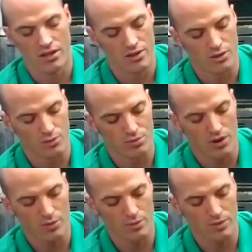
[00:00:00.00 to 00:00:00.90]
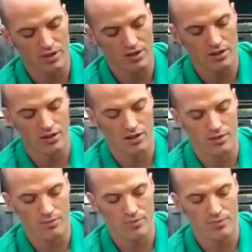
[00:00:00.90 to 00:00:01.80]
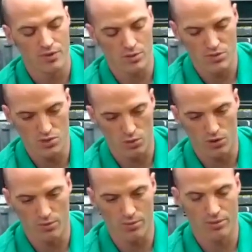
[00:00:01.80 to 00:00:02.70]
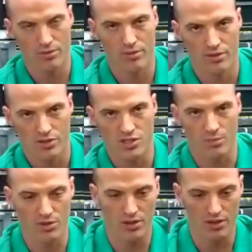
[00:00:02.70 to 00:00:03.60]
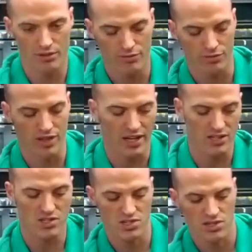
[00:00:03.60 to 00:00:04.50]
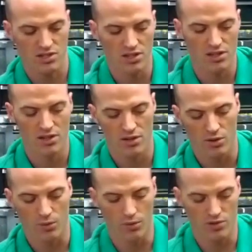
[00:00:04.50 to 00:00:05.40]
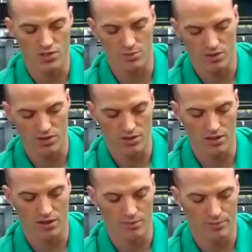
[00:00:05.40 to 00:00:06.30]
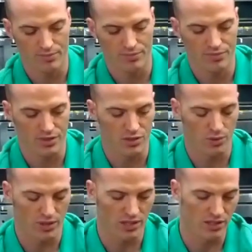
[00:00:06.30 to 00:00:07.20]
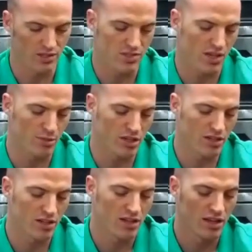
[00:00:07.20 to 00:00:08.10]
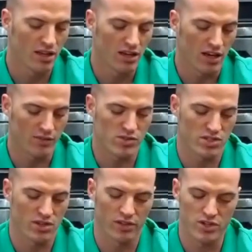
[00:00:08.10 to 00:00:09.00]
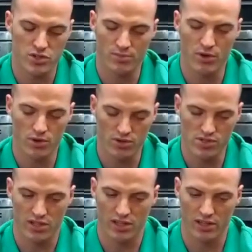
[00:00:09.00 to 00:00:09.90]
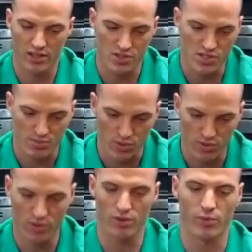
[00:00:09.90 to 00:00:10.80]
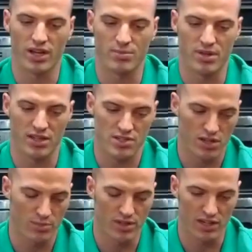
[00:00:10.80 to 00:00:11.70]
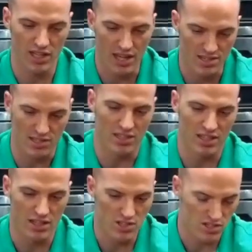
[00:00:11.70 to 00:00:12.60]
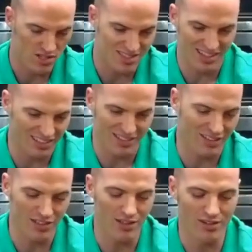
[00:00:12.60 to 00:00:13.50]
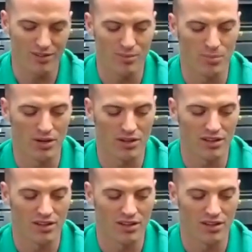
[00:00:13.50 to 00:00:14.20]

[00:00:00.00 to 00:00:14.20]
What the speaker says: They'll probably absorb some of the flex or some of the torquiness. I mean, obviously an electric motor is like a lot smoother the way it picks up than a gasoline engine is ding ding, but